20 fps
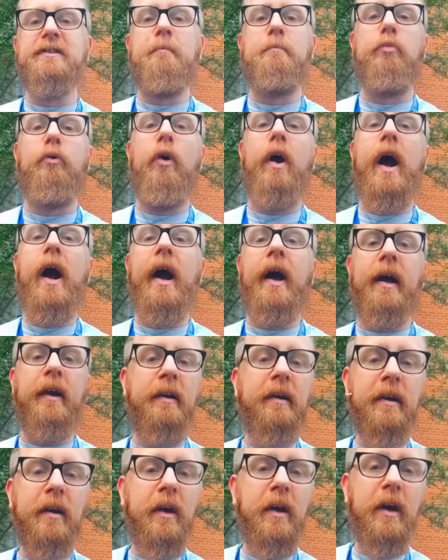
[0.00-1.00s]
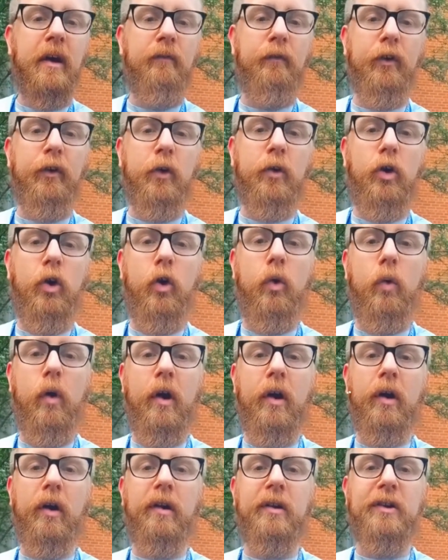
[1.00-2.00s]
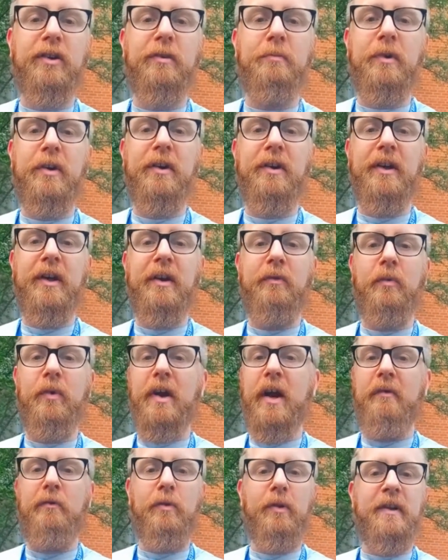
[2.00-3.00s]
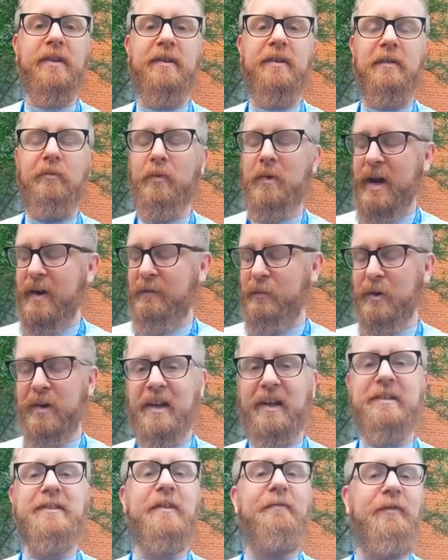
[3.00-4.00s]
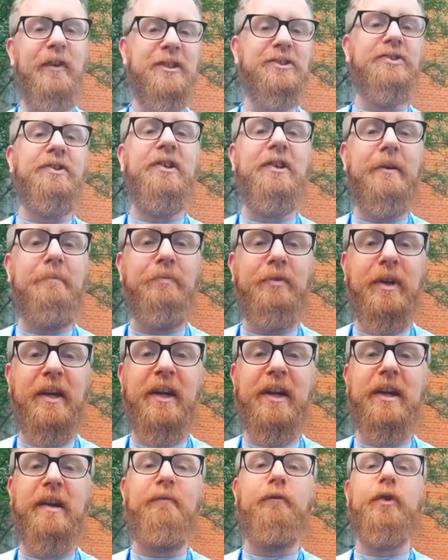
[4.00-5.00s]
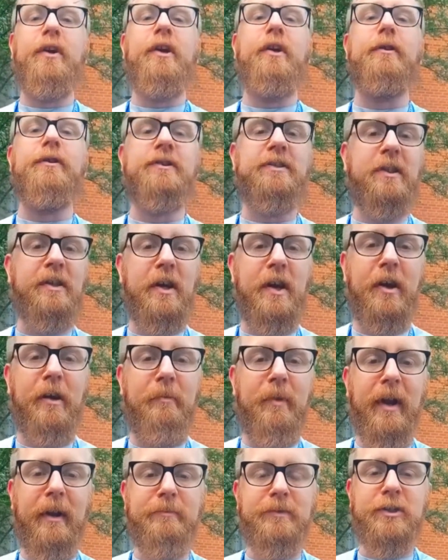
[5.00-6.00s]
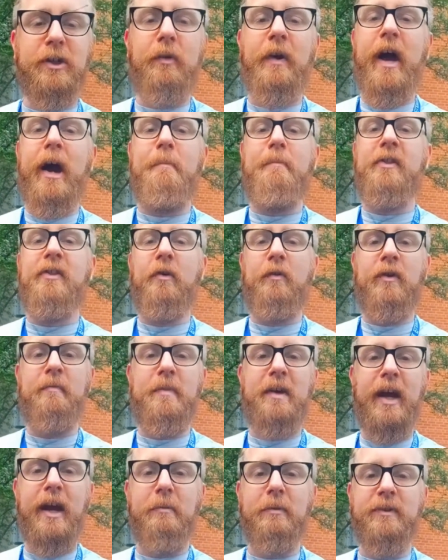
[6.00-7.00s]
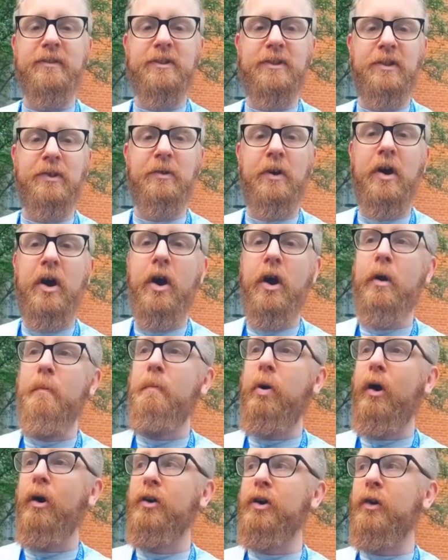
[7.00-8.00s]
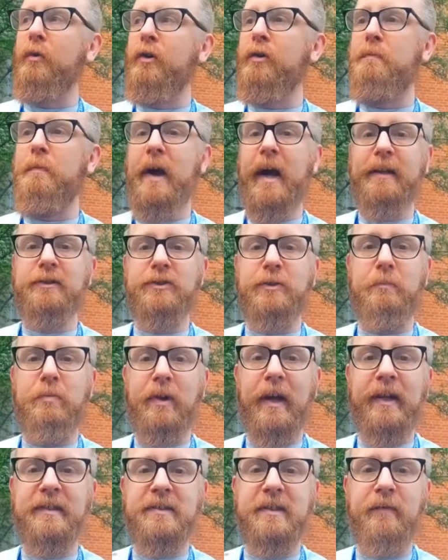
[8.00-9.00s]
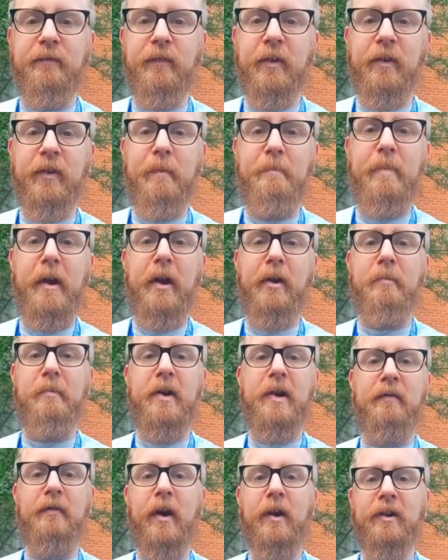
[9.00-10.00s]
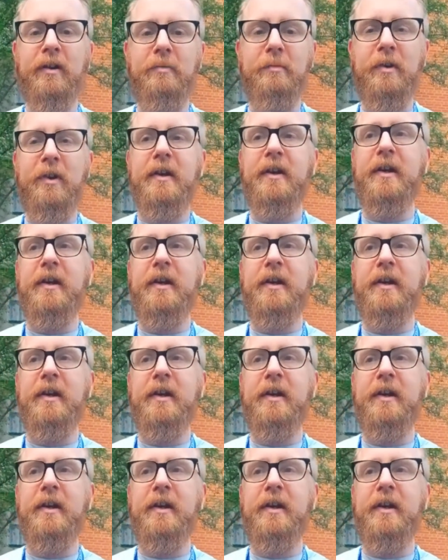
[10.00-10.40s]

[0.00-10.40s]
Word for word: of pride for the Coldwater community whenever it, whenever it is officially completed and for years to come. And I'm so mm-hmm. happy that we've been able to partner with Pastor Pleasant for the betterment of our community.